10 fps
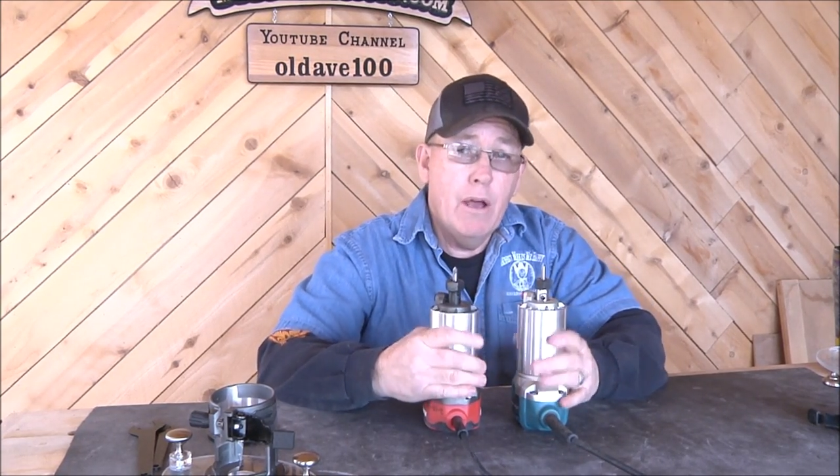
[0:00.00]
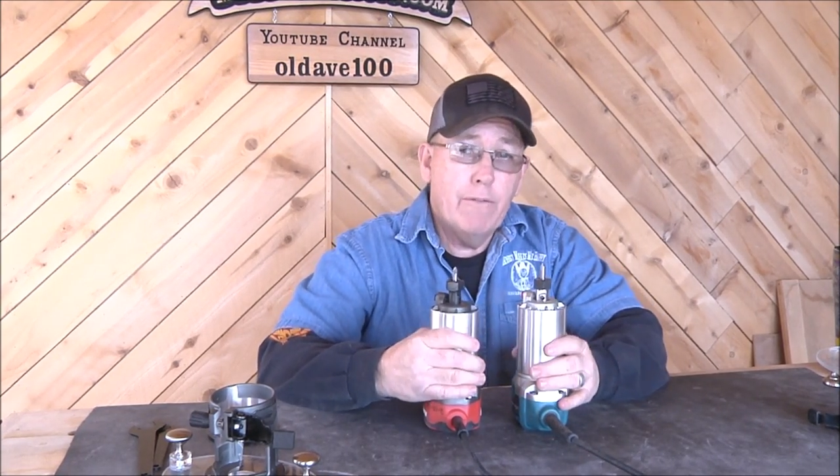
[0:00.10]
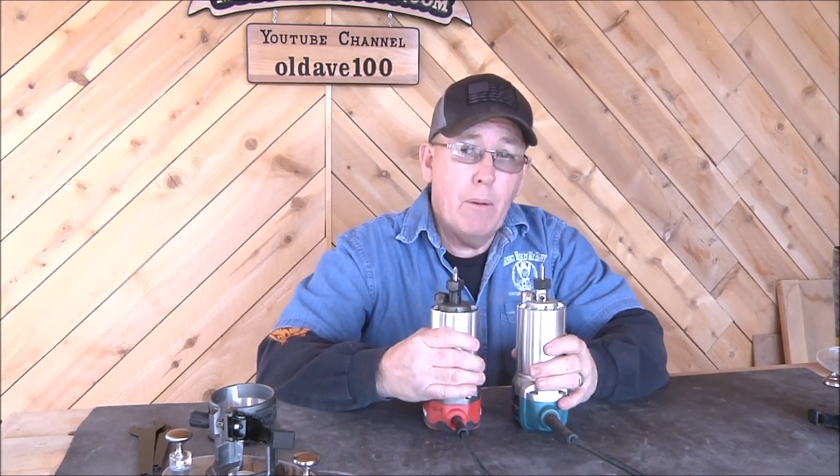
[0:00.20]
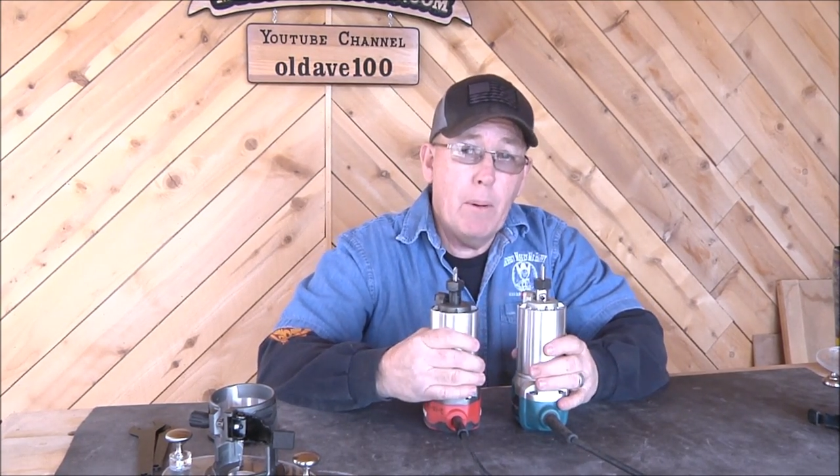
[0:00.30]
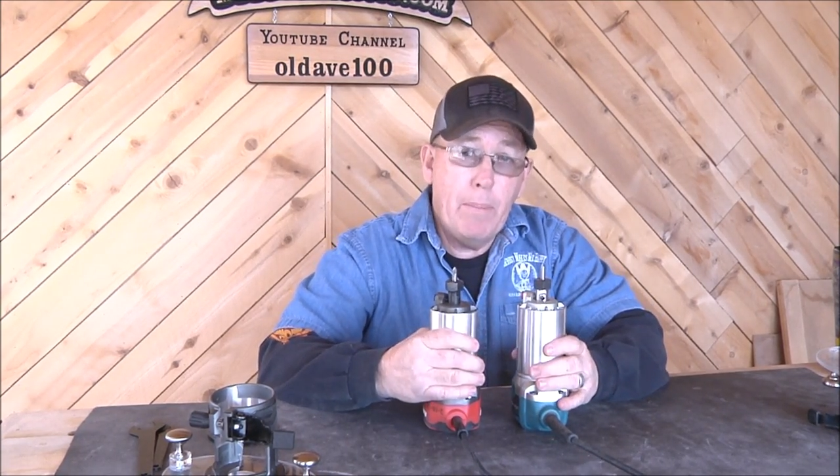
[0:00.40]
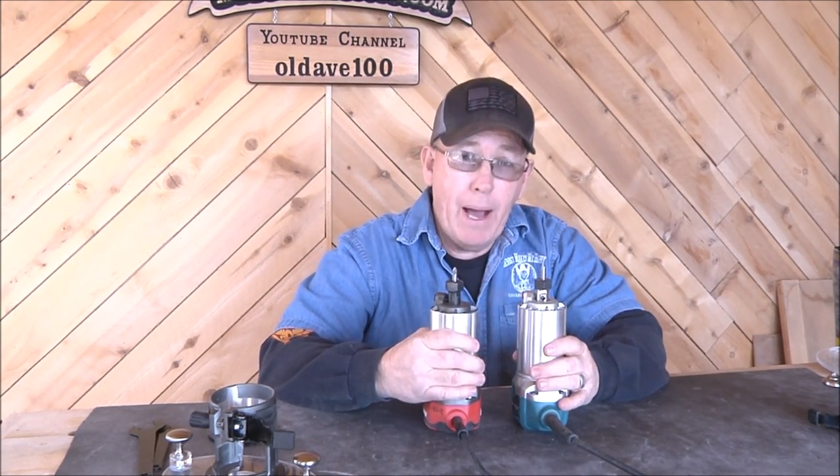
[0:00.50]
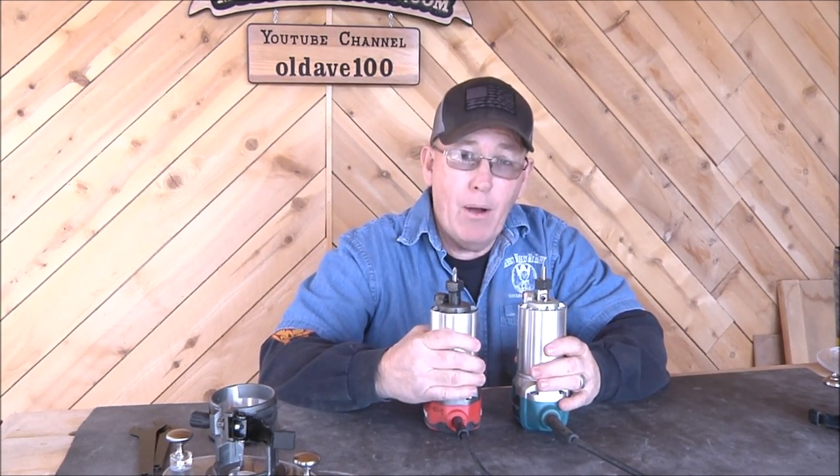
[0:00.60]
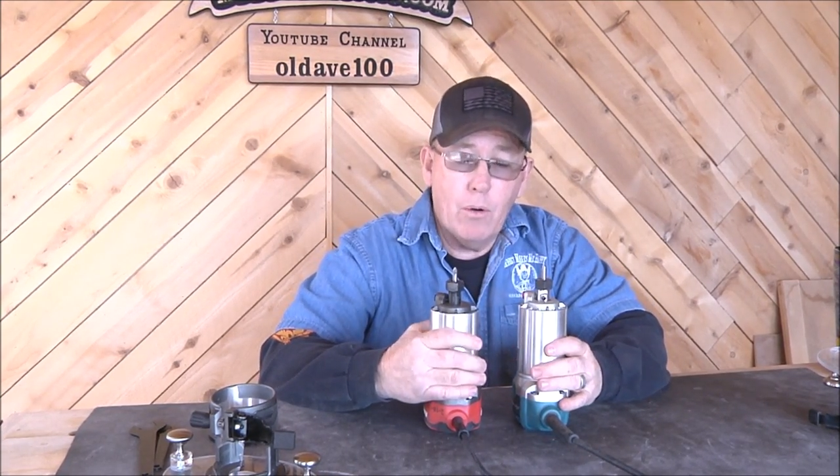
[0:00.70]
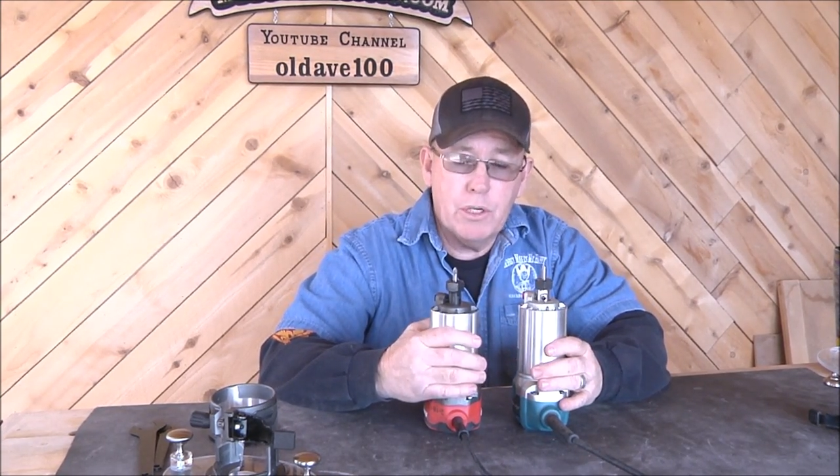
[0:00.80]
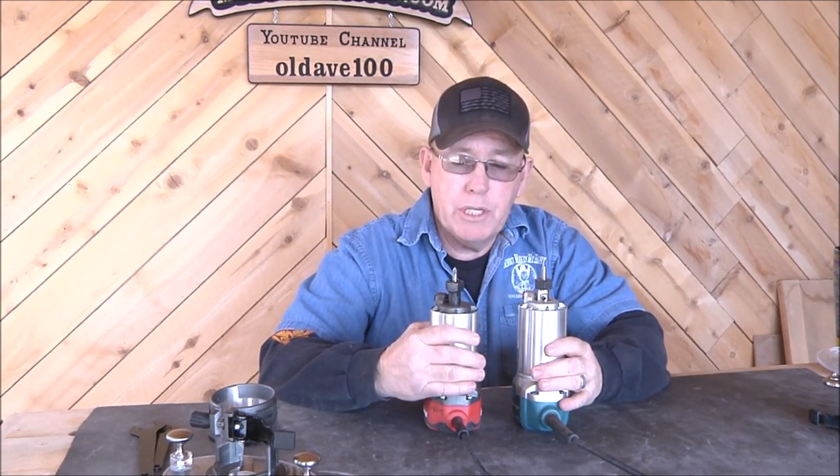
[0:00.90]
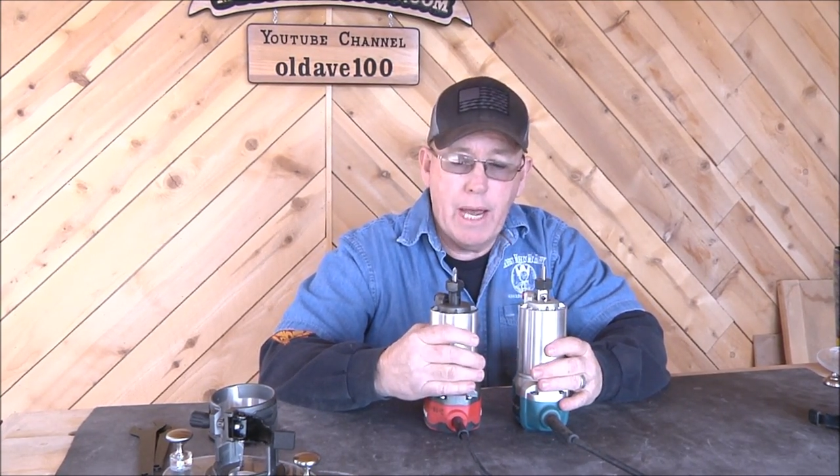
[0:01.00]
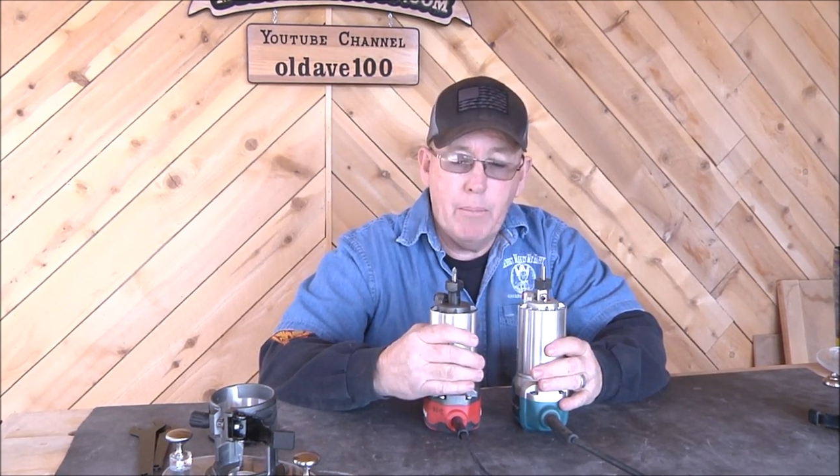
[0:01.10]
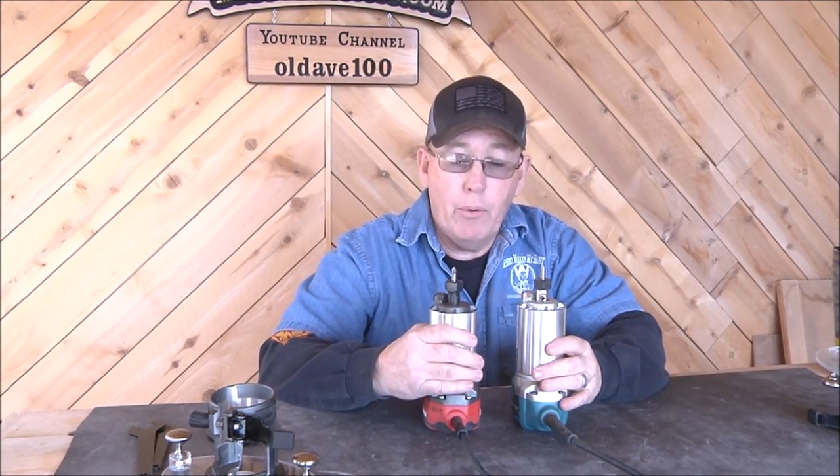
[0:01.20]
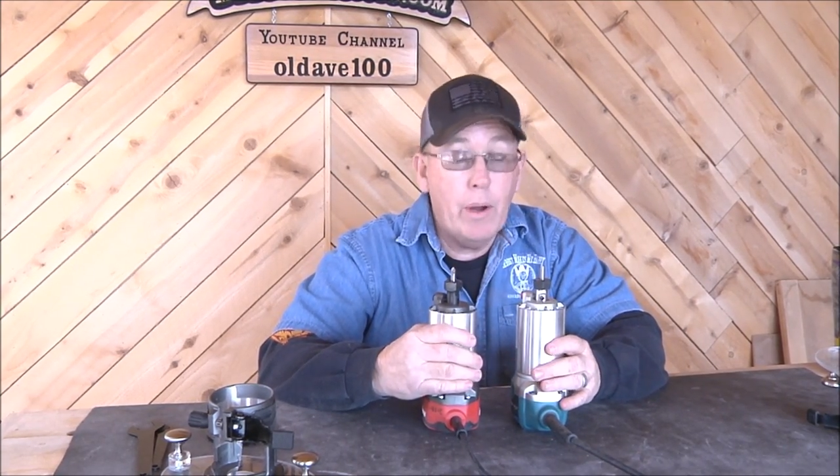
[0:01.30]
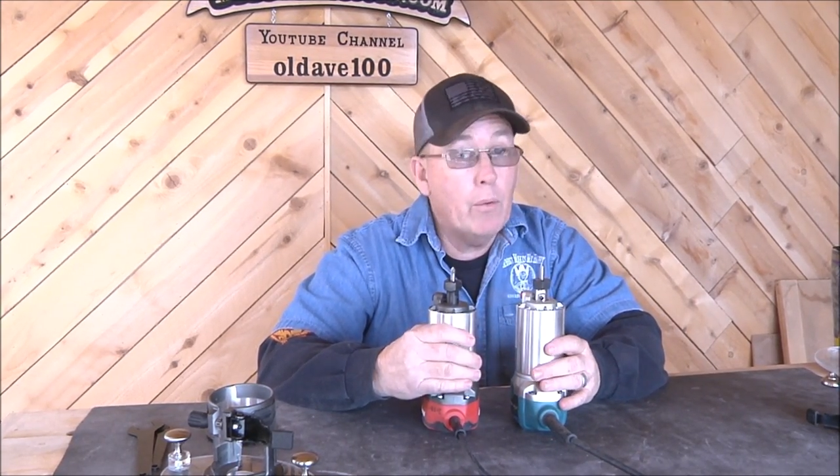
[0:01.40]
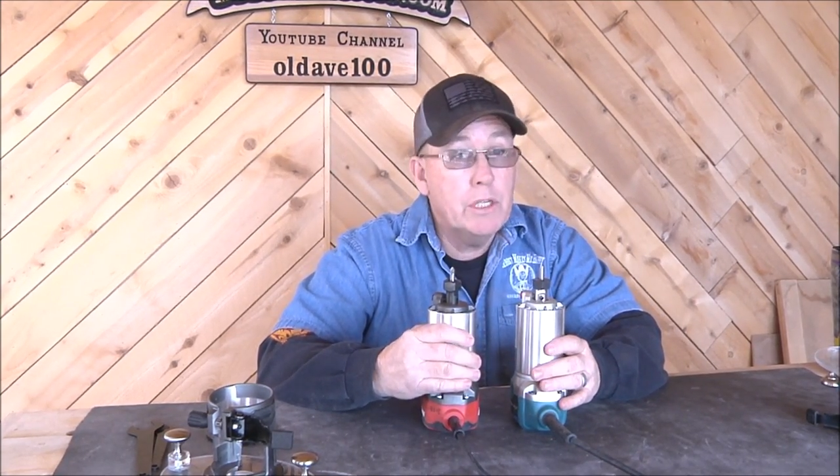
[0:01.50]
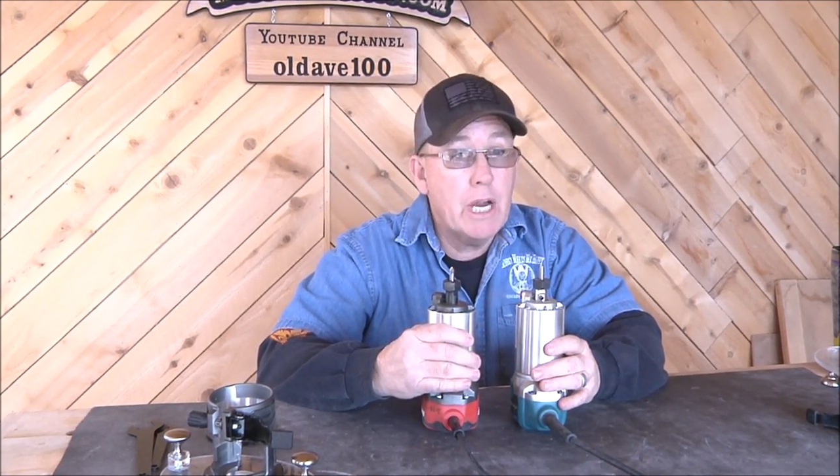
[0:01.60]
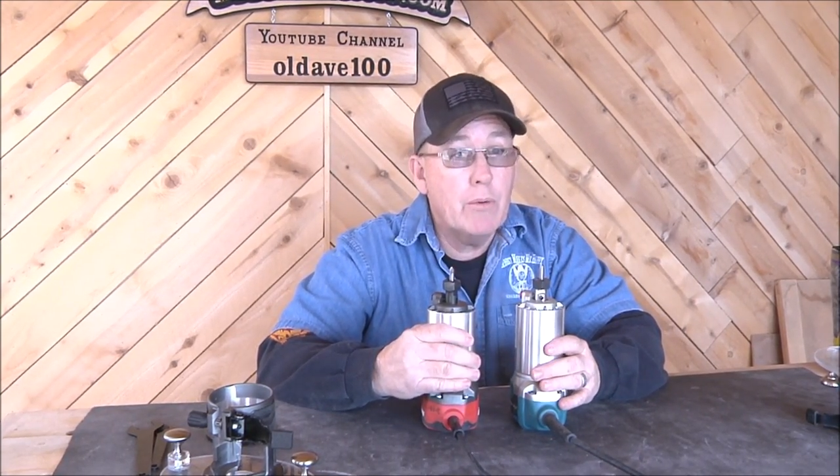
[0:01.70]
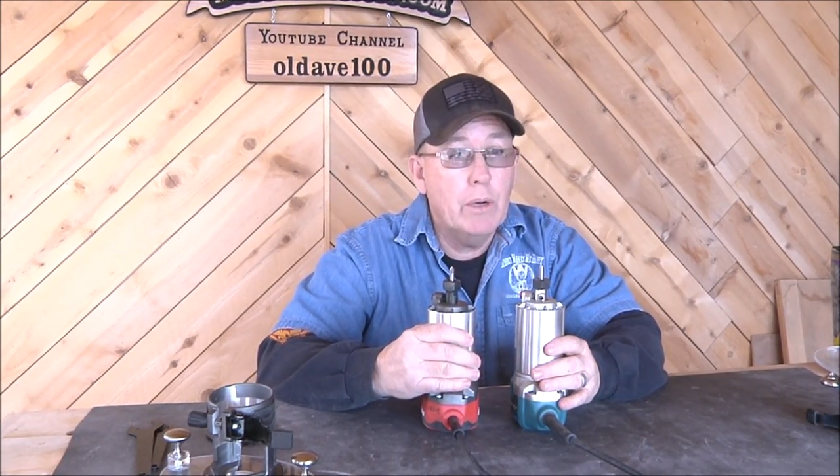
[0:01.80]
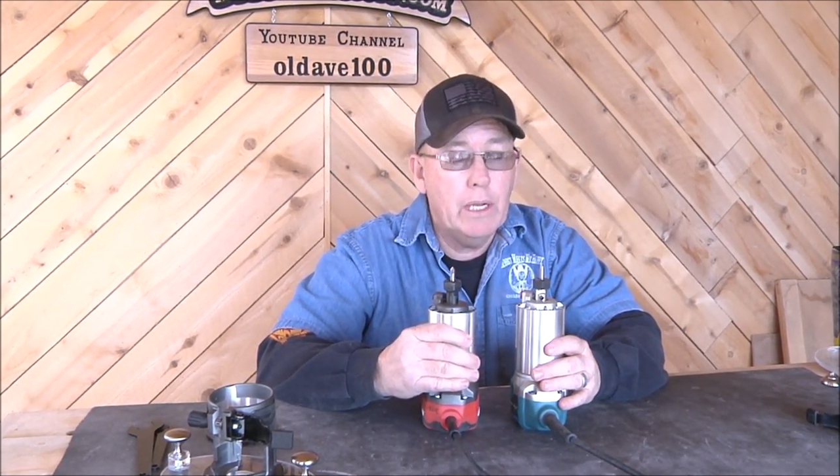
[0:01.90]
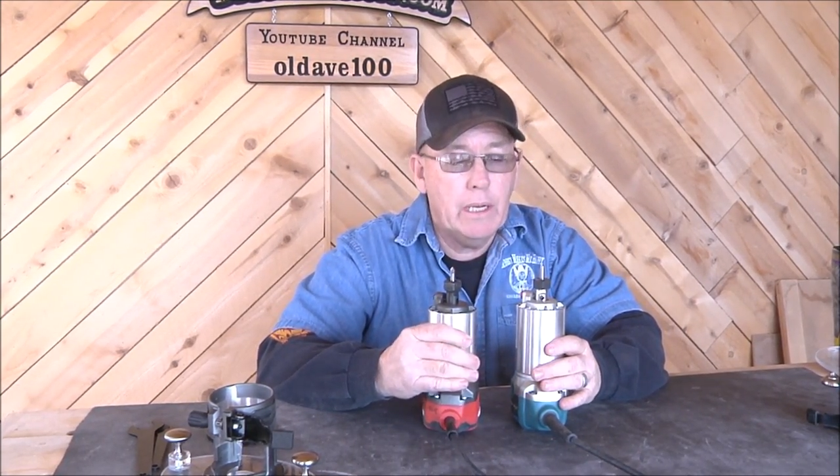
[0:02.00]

from a power standpoint, which I really